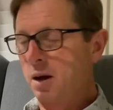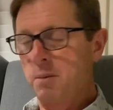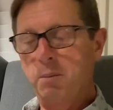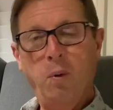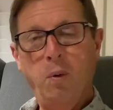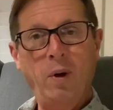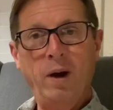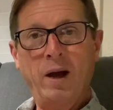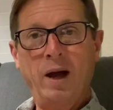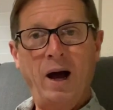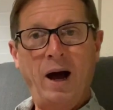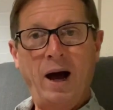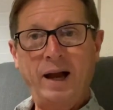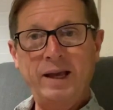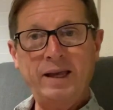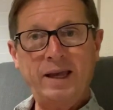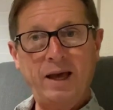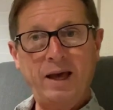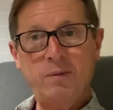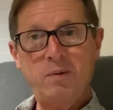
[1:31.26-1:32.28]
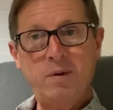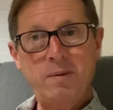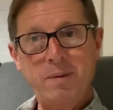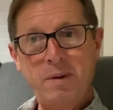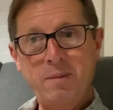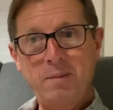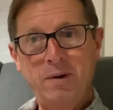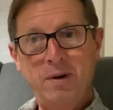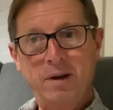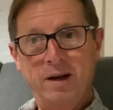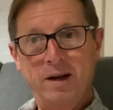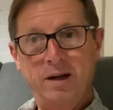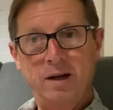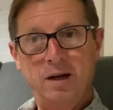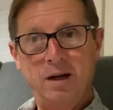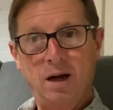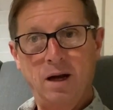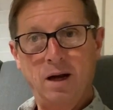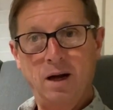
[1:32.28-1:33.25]
Boy, I can't remember it.
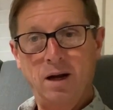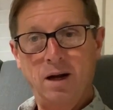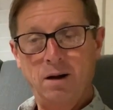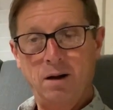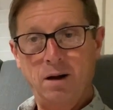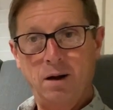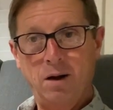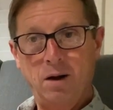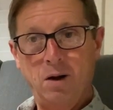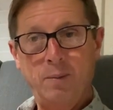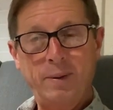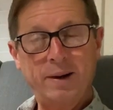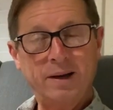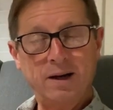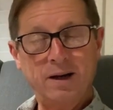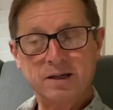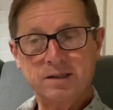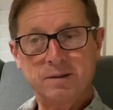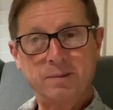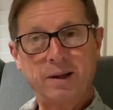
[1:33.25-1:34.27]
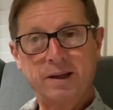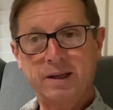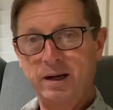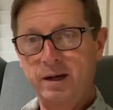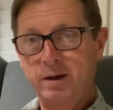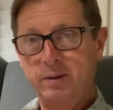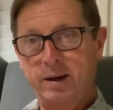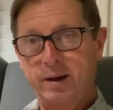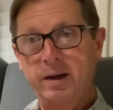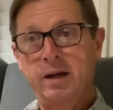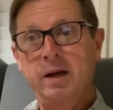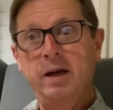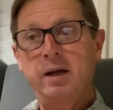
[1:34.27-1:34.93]
Oh my gosh, I'm not getting it right.